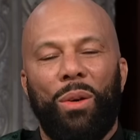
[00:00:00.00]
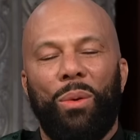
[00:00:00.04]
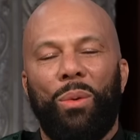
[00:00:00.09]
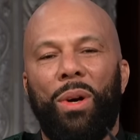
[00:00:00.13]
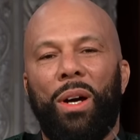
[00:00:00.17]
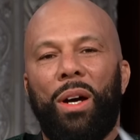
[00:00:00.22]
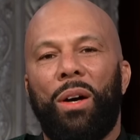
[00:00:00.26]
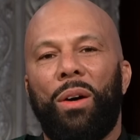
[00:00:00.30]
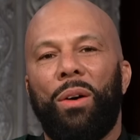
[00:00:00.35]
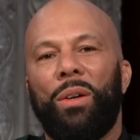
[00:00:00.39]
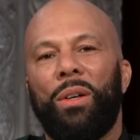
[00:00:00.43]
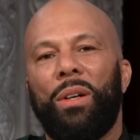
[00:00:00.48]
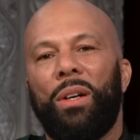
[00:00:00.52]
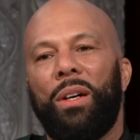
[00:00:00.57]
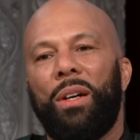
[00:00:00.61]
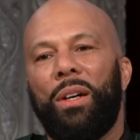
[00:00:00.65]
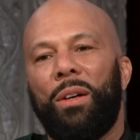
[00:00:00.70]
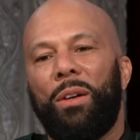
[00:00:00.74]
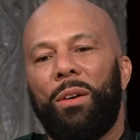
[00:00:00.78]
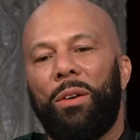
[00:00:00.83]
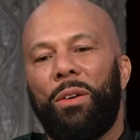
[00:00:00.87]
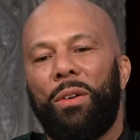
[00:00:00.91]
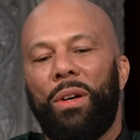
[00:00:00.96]
Well,
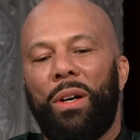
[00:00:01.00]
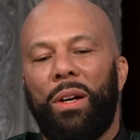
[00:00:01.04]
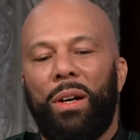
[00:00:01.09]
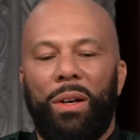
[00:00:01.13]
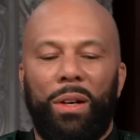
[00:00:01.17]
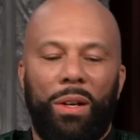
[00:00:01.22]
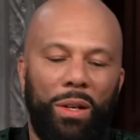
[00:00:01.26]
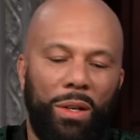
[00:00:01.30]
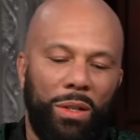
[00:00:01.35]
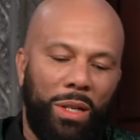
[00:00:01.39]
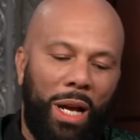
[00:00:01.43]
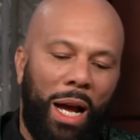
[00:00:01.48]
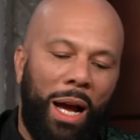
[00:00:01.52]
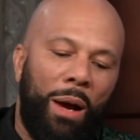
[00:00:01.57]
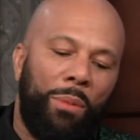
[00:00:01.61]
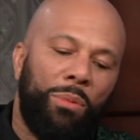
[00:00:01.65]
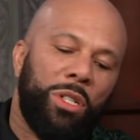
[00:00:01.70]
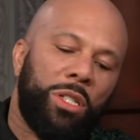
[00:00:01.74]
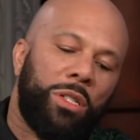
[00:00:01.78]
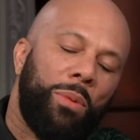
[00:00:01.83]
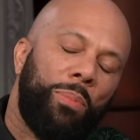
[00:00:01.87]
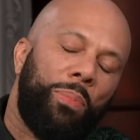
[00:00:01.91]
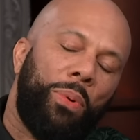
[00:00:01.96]
I
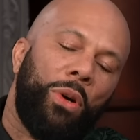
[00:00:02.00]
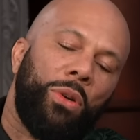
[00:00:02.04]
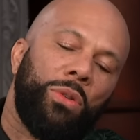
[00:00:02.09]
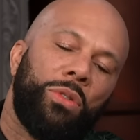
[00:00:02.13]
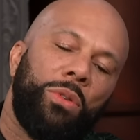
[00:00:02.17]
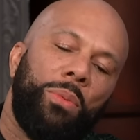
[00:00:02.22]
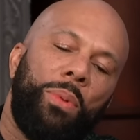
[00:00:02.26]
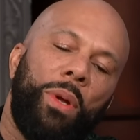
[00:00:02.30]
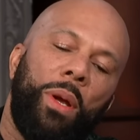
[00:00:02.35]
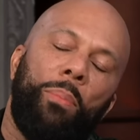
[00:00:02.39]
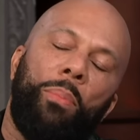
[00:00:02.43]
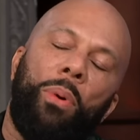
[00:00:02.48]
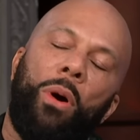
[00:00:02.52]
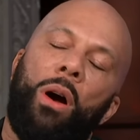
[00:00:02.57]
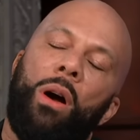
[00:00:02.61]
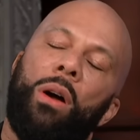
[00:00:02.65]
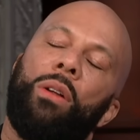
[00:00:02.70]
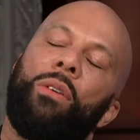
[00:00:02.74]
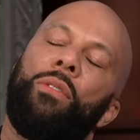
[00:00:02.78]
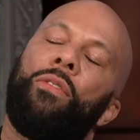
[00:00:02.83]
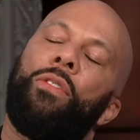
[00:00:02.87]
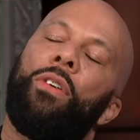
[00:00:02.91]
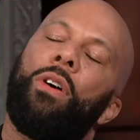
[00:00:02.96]
was supposed to be a
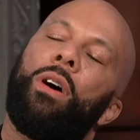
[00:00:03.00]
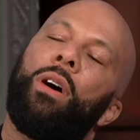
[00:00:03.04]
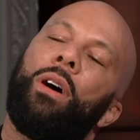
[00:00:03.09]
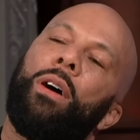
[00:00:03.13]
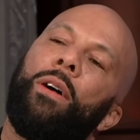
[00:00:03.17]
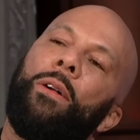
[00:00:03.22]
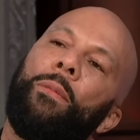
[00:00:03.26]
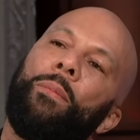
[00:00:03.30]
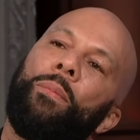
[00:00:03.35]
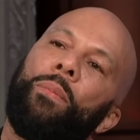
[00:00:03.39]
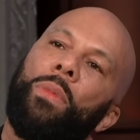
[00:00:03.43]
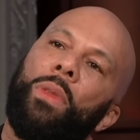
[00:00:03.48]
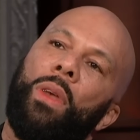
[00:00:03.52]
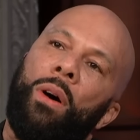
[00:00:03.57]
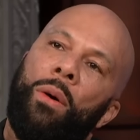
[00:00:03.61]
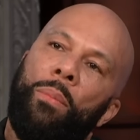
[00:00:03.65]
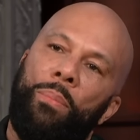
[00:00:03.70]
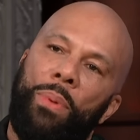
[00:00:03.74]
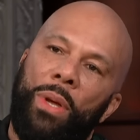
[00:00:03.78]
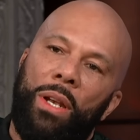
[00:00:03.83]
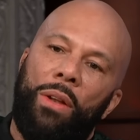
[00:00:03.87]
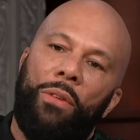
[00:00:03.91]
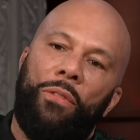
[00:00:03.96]
part of uh, a
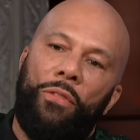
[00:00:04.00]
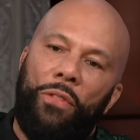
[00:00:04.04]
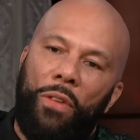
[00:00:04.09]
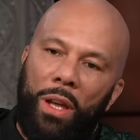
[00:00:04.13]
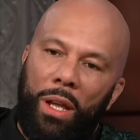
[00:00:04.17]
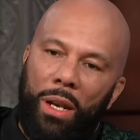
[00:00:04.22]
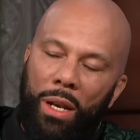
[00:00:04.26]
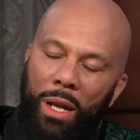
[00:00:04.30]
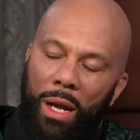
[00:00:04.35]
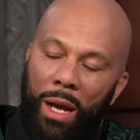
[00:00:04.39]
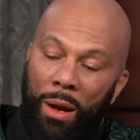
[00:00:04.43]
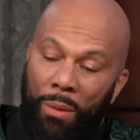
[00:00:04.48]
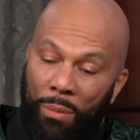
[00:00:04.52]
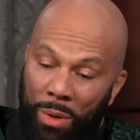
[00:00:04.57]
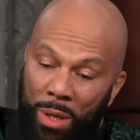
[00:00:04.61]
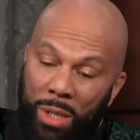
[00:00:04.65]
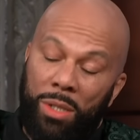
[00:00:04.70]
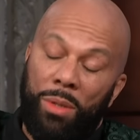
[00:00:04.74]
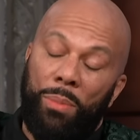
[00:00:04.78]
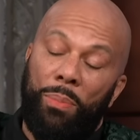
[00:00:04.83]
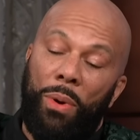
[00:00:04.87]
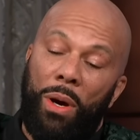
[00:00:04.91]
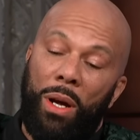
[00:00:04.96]
benefit. I
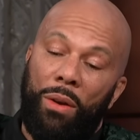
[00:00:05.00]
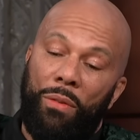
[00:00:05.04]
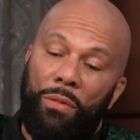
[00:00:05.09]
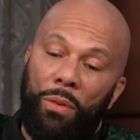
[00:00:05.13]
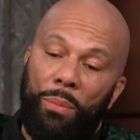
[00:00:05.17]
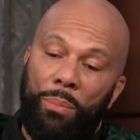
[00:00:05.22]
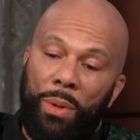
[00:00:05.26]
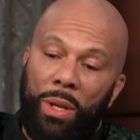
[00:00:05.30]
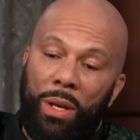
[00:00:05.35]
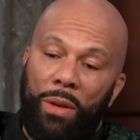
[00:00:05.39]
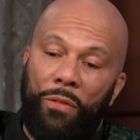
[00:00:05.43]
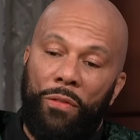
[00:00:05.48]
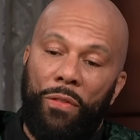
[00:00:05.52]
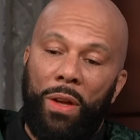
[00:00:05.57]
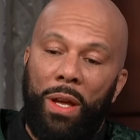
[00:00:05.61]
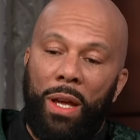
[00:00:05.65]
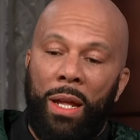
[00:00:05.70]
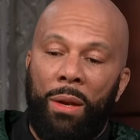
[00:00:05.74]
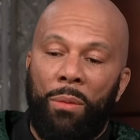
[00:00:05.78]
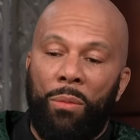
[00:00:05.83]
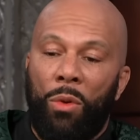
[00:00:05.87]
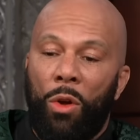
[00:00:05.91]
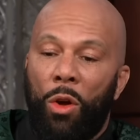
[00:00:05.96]
was a part of a
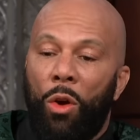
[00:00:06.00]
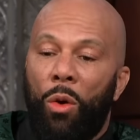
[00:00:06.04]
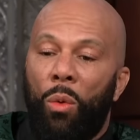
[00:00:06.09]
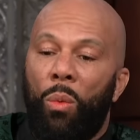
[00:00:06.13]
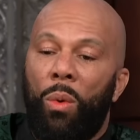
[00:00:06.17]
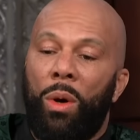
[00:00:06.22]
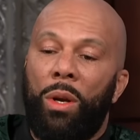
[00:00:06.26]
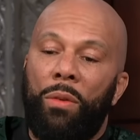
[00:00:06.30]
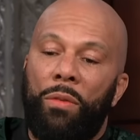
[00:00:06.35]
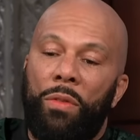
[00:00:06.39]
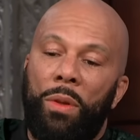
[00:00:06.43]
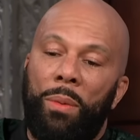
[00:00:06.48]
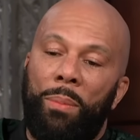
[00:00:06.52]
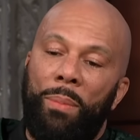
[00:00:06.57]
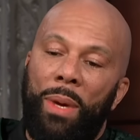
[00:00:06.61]
benefit, and one of the